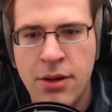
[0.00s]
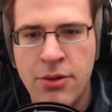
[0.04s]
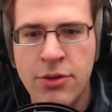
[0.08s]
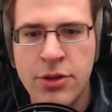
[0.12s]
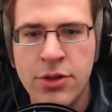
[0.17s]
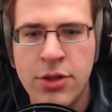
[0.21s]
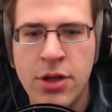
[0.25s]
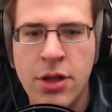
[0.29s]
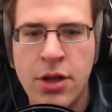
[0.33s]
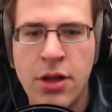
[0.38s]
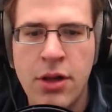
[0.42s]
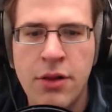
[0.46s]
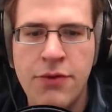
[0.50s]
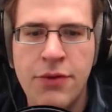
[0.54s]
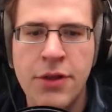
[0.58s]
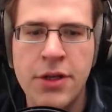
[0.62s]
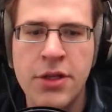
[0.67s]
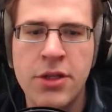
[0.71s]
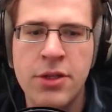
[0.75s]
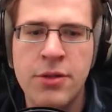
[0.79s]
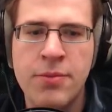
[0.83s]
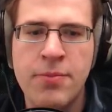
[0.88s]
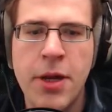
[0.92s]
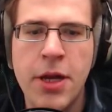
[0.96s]
I was half
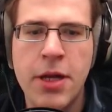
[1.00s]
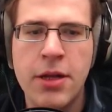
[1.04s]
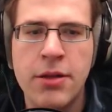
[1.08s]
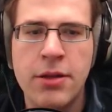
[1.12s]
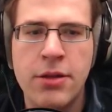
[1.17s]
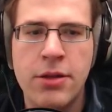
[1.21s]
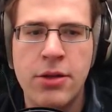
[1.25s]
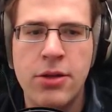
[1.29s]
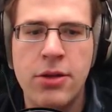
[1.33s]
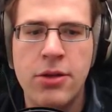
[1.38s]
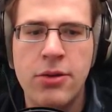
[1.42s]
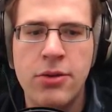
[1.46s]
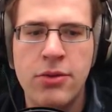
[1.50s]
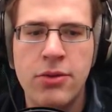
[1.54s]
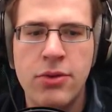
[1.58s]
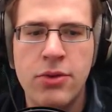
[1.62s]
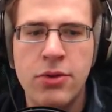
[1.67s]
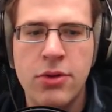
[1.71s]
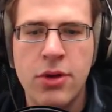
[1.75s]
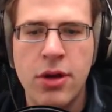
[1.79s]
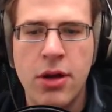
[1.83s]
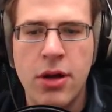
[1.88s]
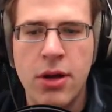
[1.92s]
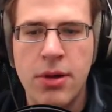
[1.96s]
expecting you
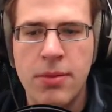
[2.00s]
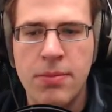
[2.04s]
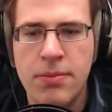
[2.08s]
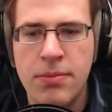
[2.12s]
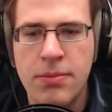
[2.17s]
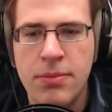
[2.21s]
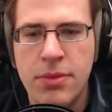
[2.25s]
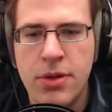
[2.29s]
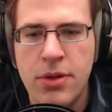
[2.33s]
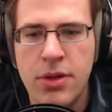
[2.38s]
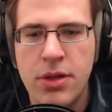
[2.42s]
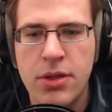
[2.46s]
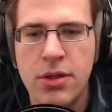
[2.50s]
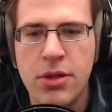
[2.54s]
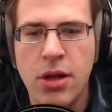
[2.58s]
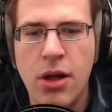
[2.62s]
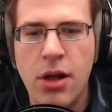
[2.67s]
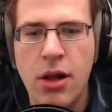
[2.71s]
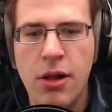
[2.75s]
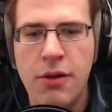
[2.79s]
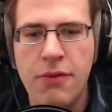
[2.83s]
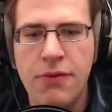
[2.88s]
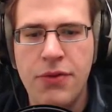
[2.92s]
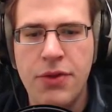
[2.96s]
to come and
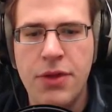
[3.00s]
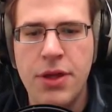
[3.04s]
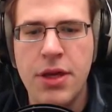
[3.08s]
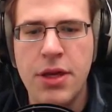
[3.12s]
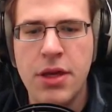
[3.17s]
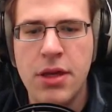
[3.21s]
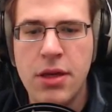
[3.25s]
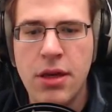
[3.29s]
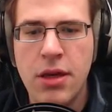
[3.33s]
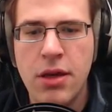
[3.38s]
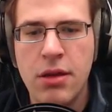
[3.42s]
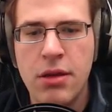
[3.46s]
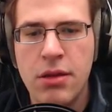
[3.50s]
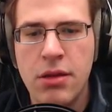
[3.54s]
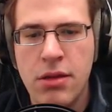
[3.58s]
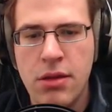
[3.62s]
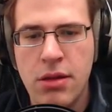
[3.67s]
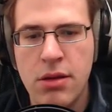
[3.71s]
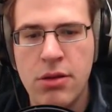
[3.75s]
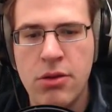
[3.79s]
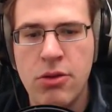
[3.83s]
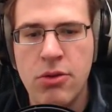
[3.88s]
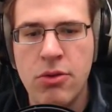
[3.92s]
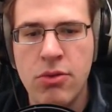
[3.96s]
half thinking
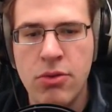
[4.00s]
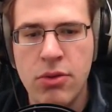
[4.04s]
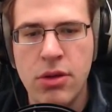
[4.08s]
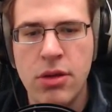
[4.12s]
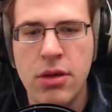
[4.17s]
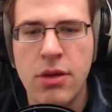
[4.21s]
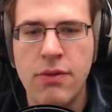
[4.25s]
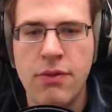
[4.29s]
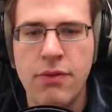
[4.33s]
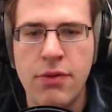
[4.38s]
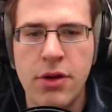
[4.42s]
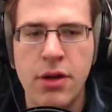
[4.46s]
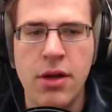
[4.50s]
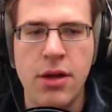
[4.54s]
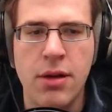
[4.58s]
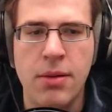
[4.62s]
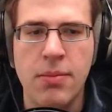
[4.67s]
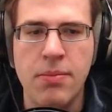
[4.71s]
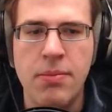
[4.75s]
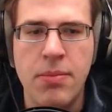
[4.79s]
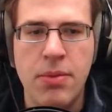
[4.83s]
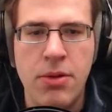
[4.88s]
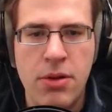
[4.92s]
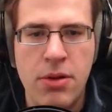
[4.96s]
that you'd given up.